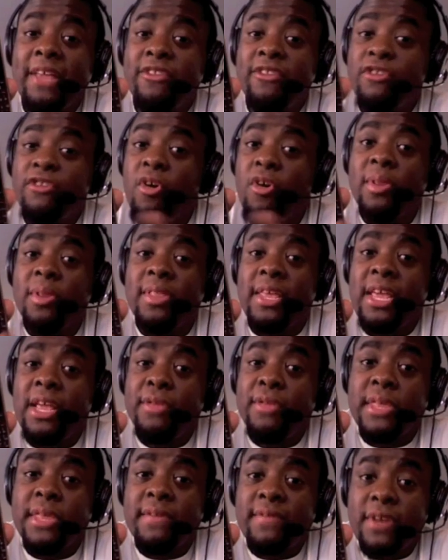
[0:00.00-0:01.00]
to go with the
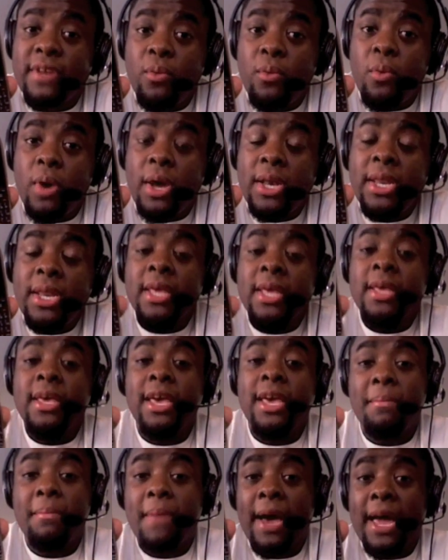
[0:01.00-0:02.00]
E71?
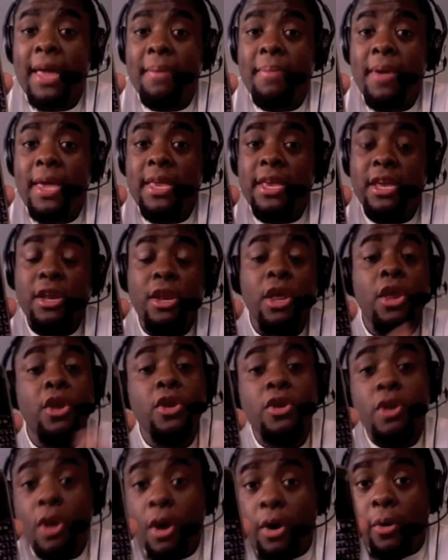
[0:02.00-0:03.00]
In my opinion,
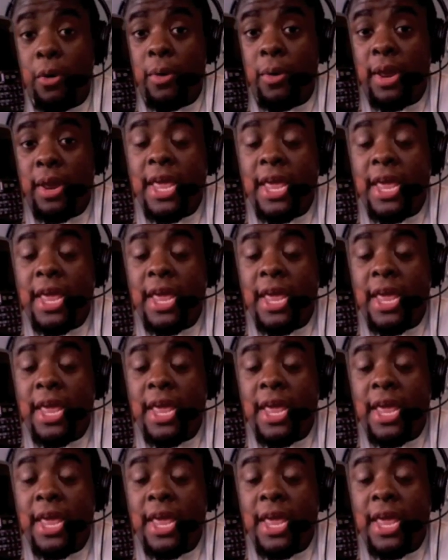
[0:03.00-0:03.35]
no.